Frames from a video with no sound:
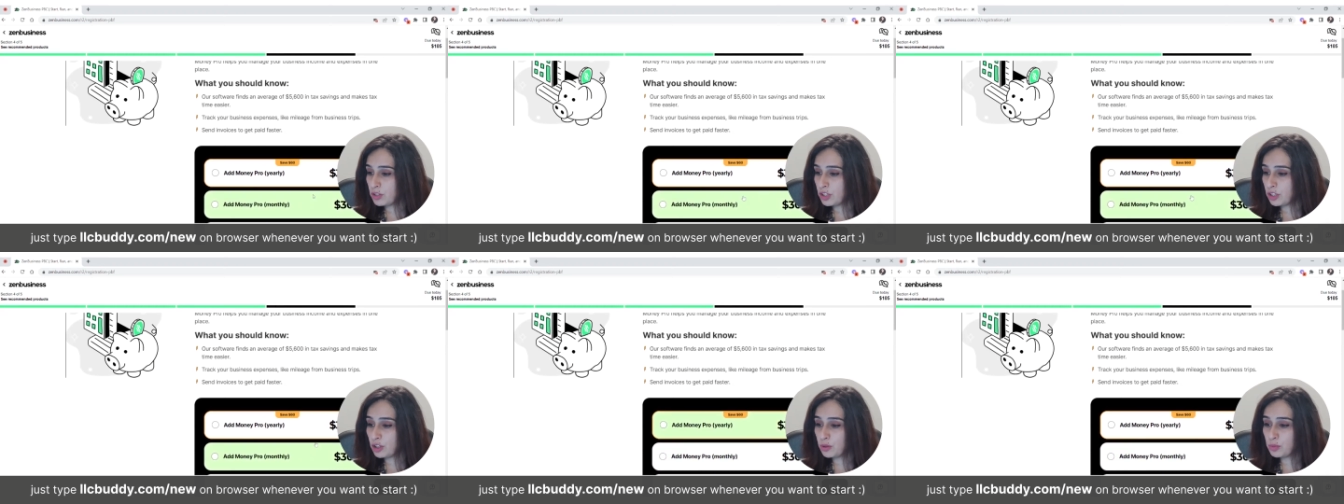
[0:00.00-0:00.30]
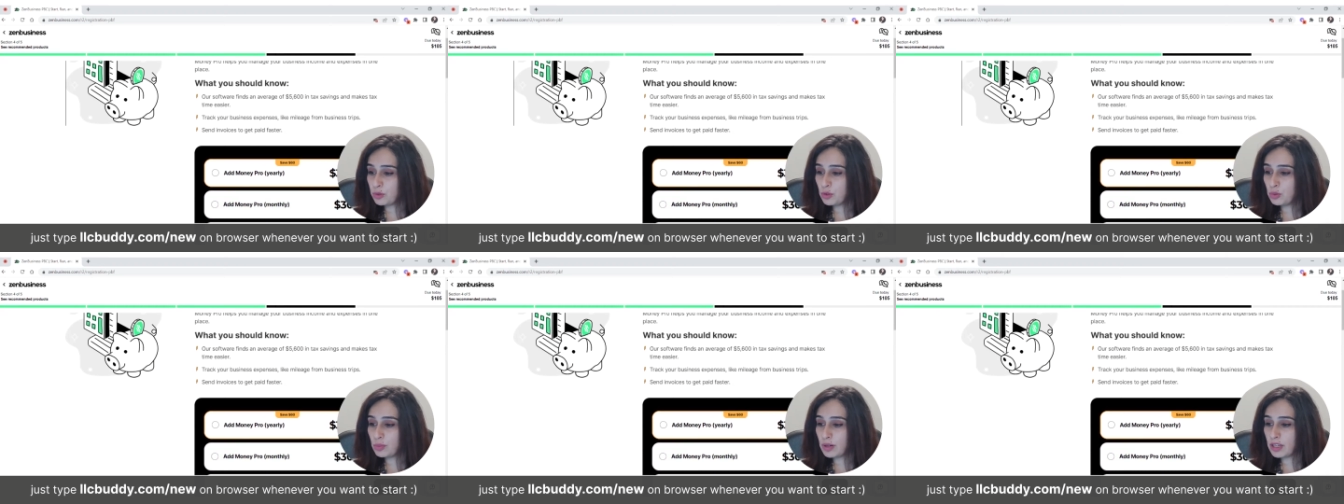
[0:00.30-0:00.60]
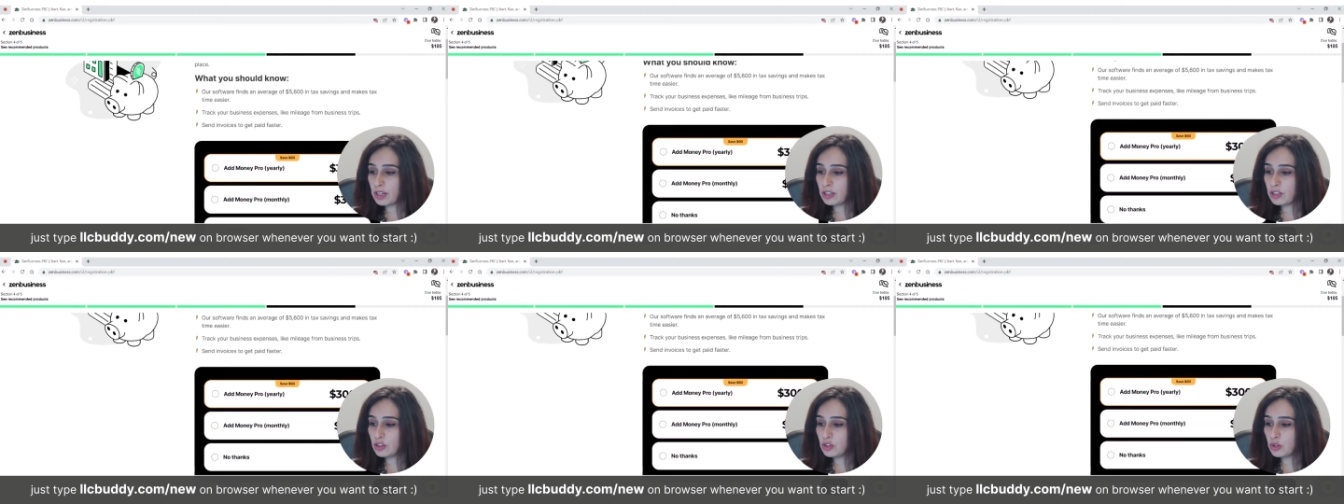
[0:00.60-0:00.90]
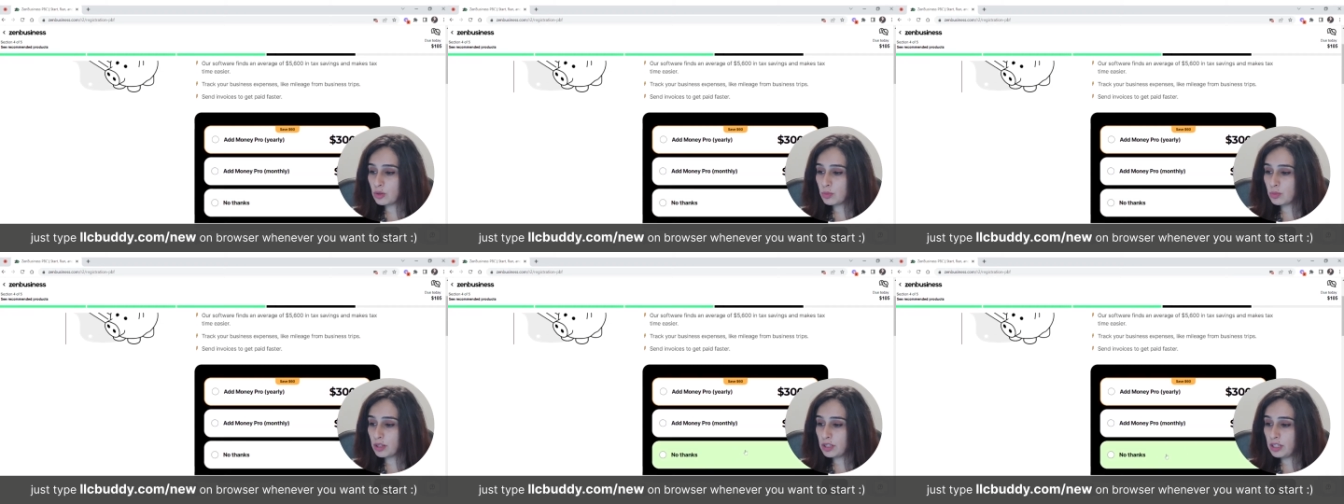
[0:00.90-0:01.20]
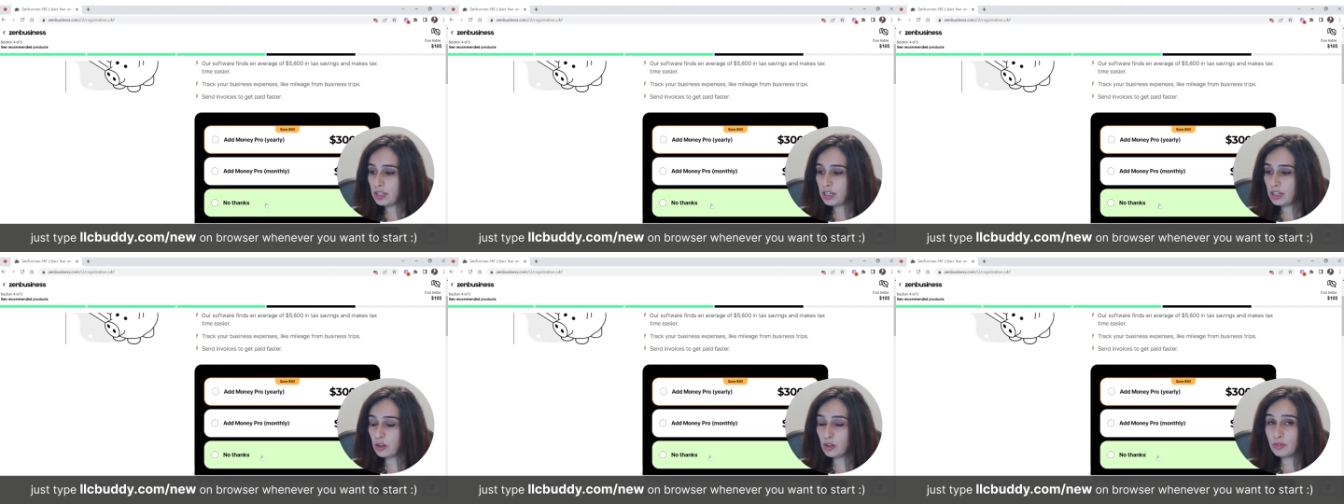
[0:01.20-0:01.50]
helps you manage your
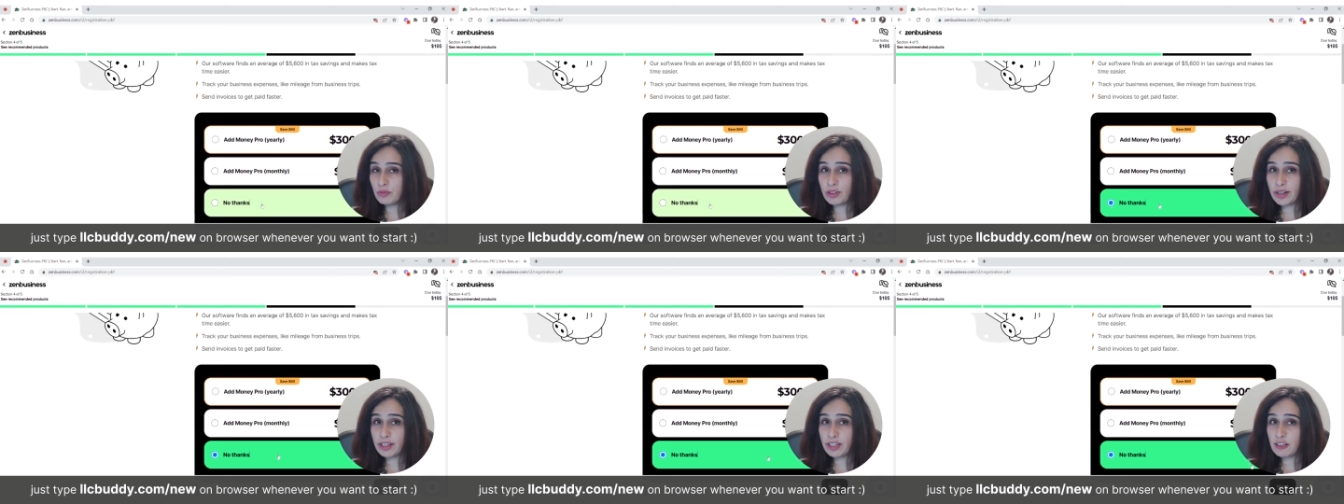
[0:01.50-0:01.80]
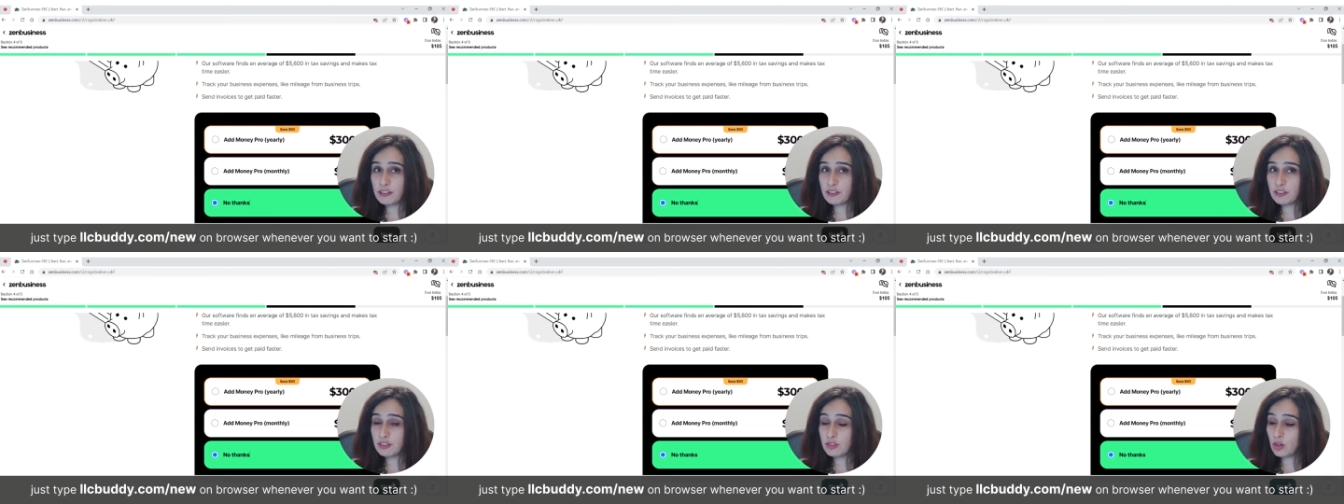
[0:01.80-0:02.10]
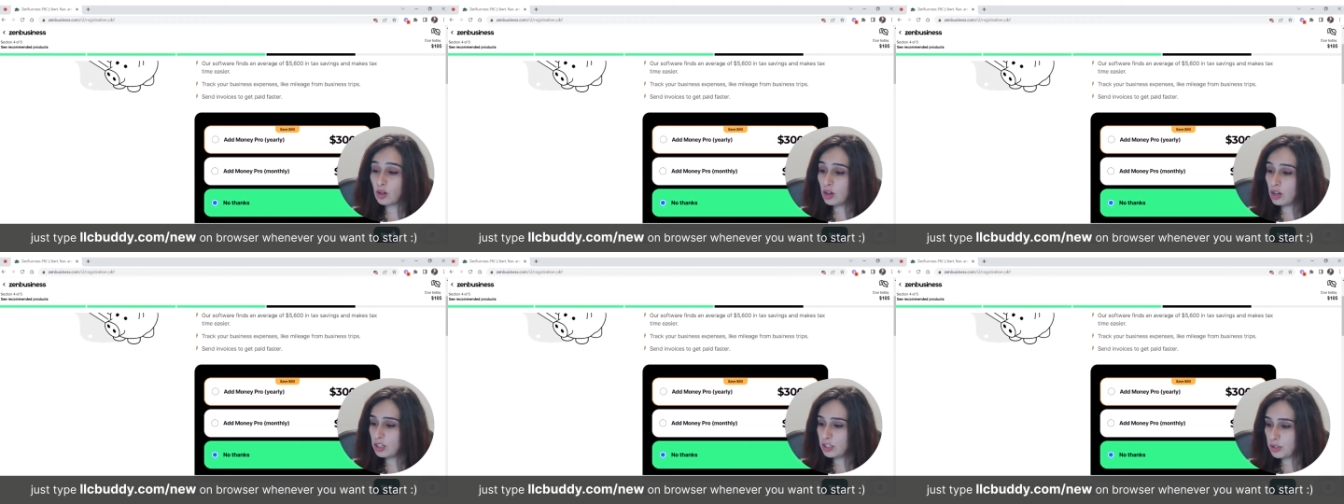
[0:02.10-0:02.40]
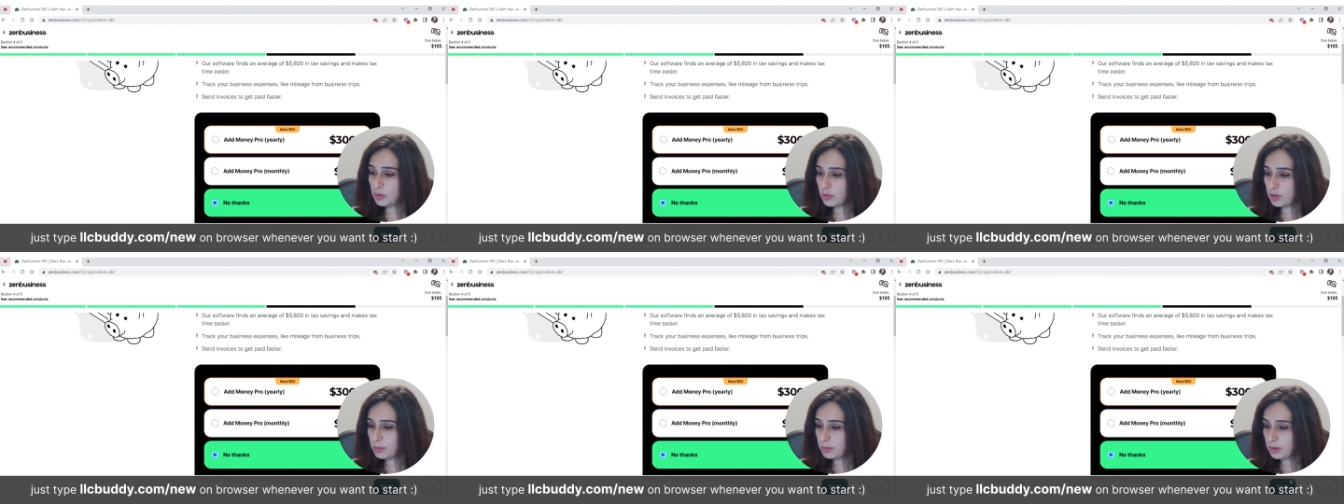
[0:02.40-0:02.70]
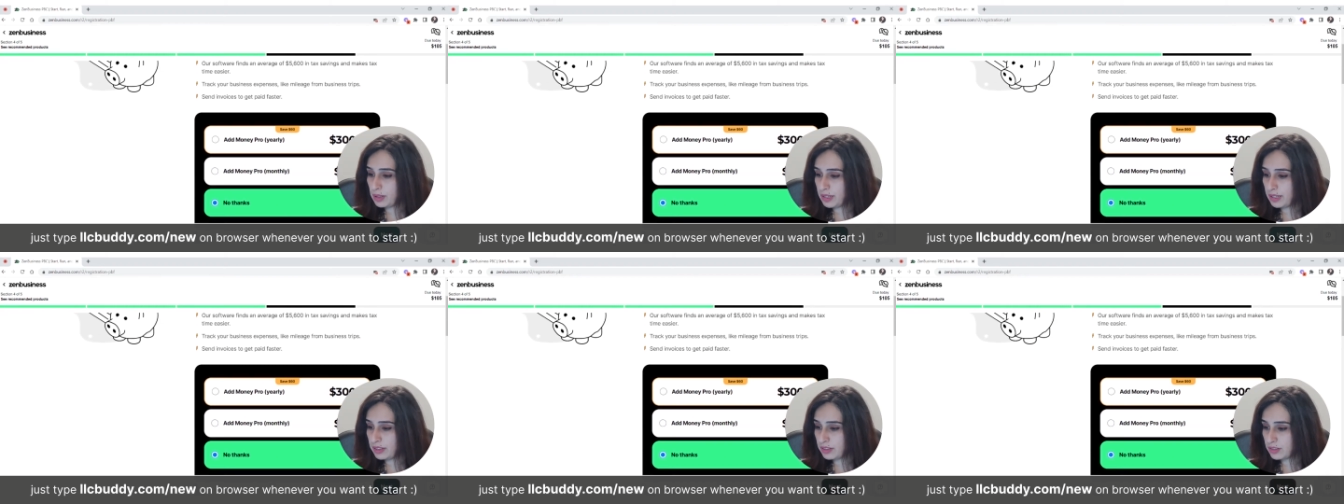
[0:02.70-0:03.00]
money and finances all in one
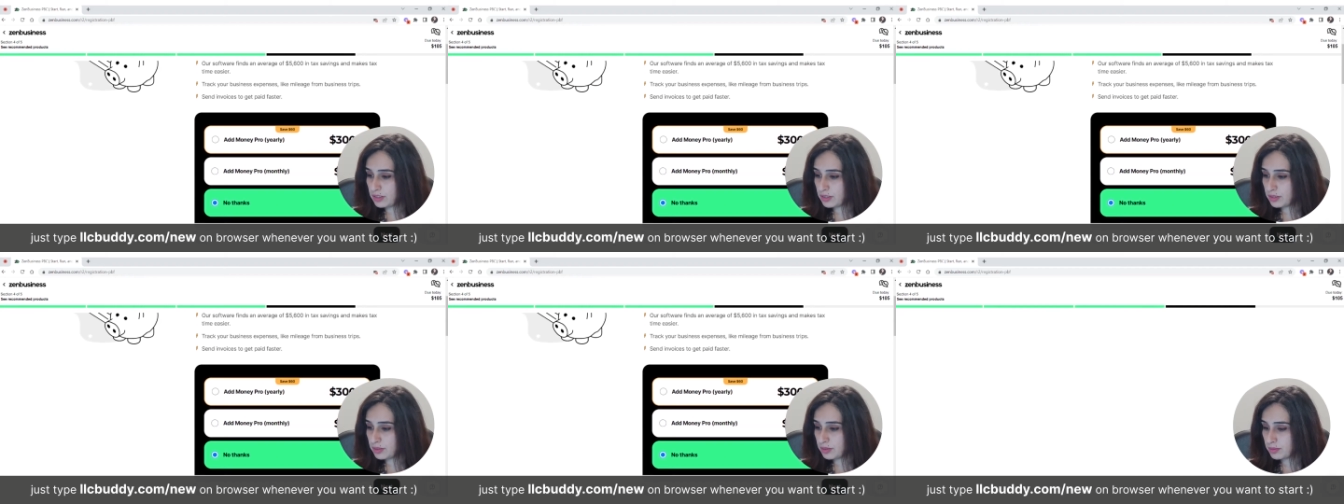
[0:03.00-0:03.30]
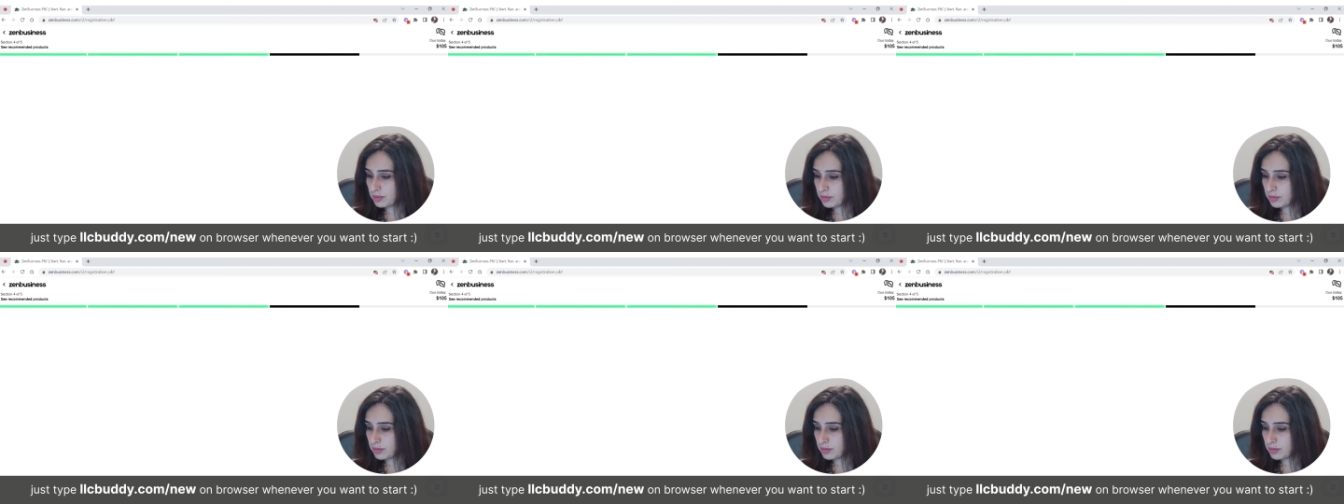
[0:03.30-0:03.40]
place.